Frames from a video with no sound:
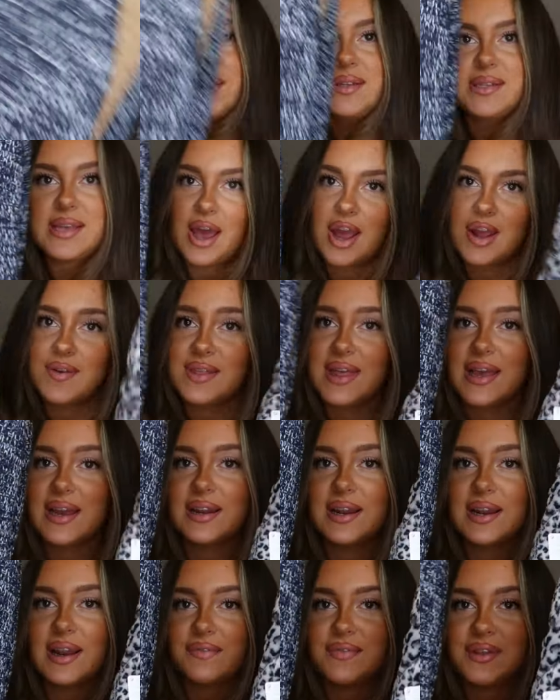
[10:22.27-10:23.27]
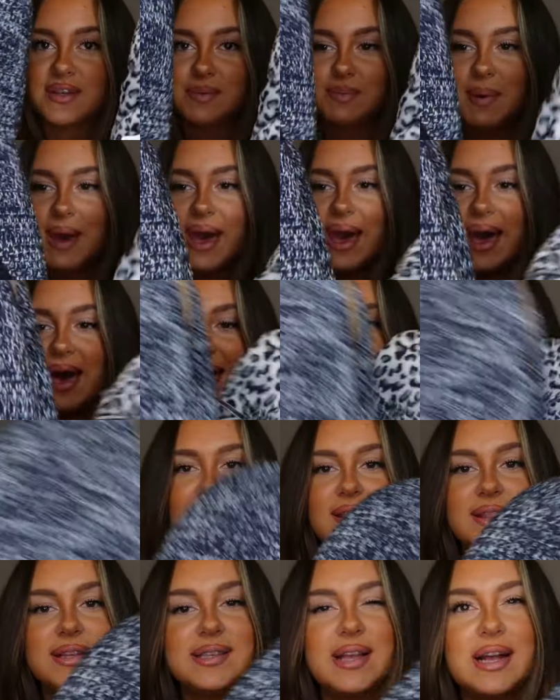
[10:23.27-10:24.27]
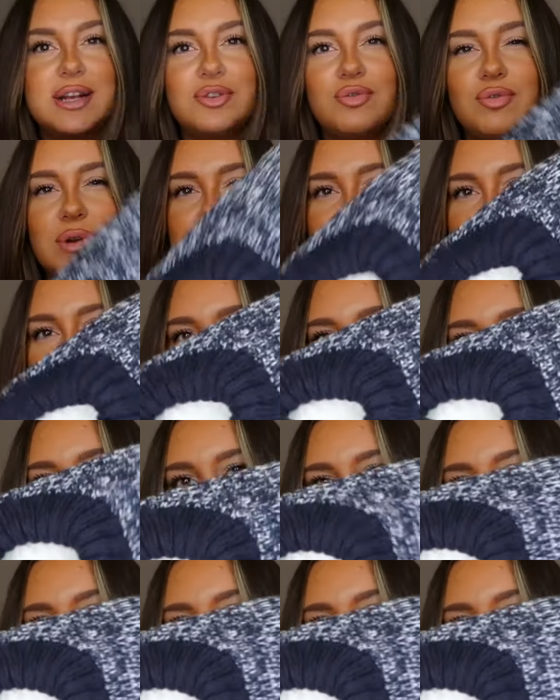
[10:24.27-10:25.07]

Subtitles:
So yeah, I hope they're gonna love this pair. This is like a really nice like